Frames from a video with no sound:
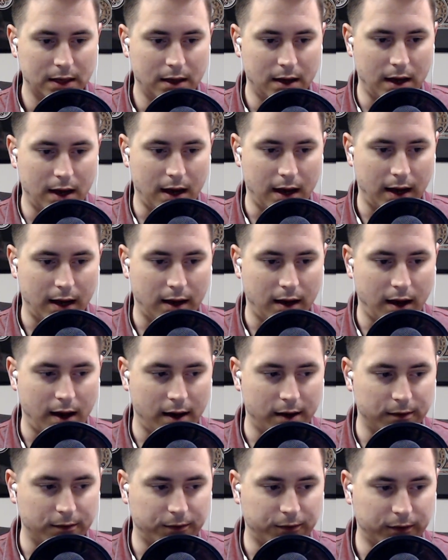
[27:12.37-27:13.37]
uh,
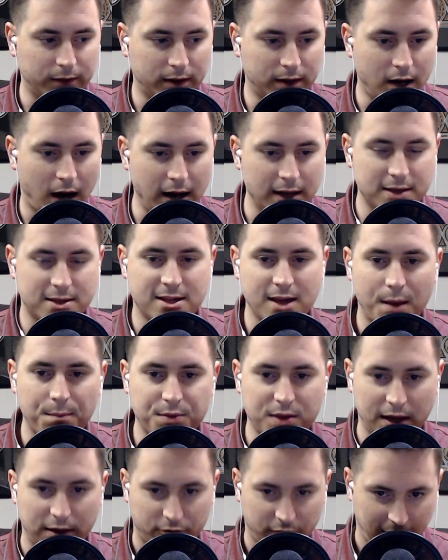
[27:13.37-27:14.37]
of
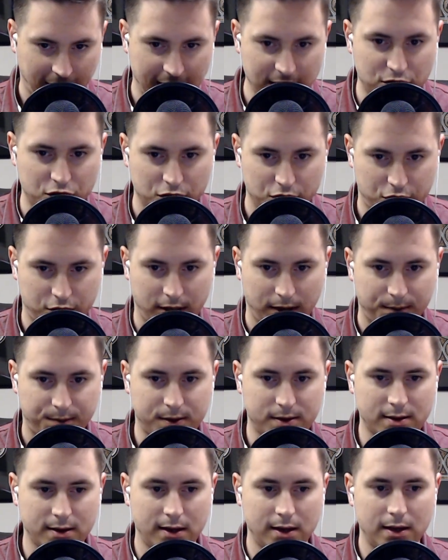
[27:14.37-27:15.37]
concepts and
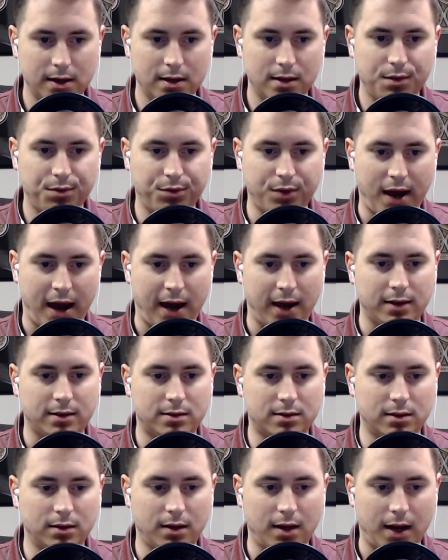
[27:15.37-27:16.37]
relationships
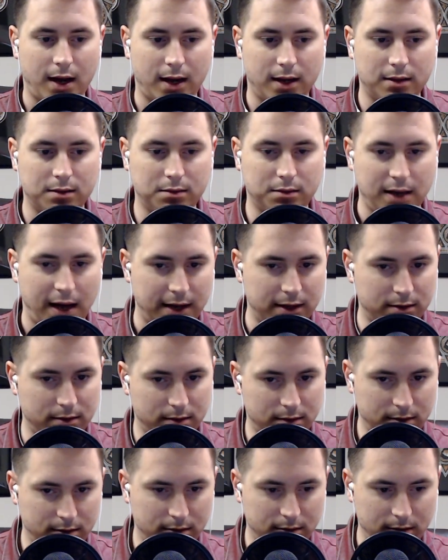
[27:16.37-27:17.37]
that uh, that
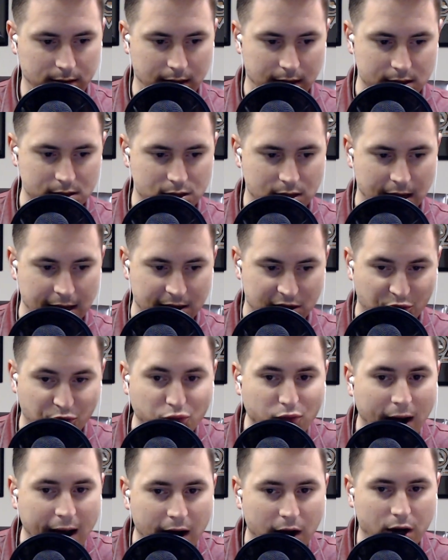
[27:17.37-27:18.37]
is is
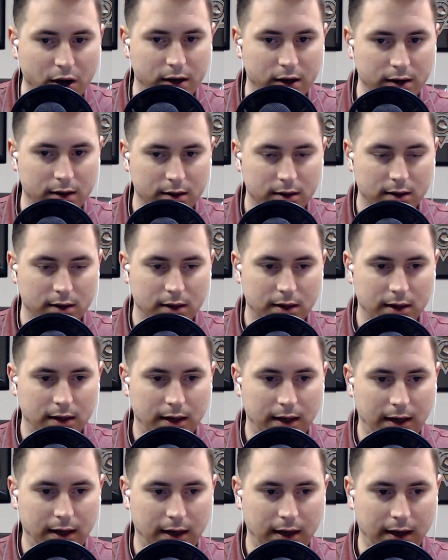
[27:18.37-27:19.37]
rare
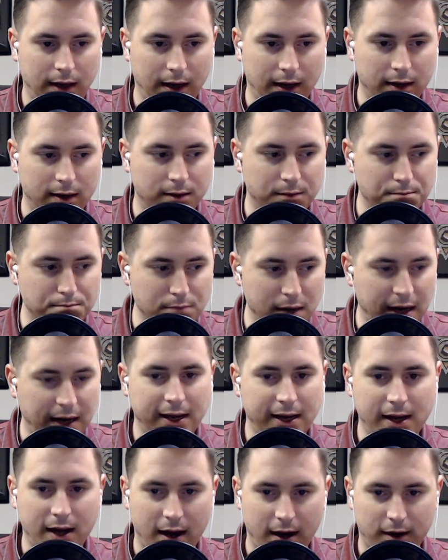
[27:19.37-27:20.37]
in
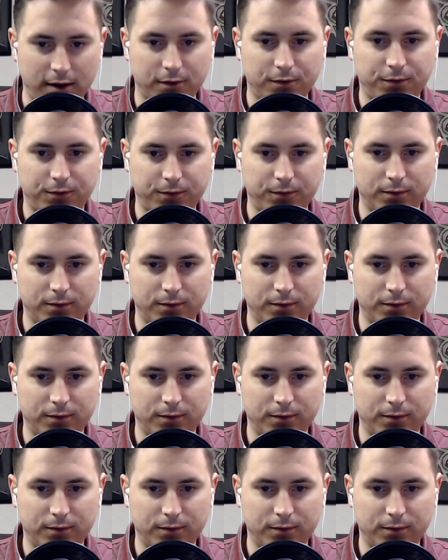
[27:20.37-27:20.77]
many of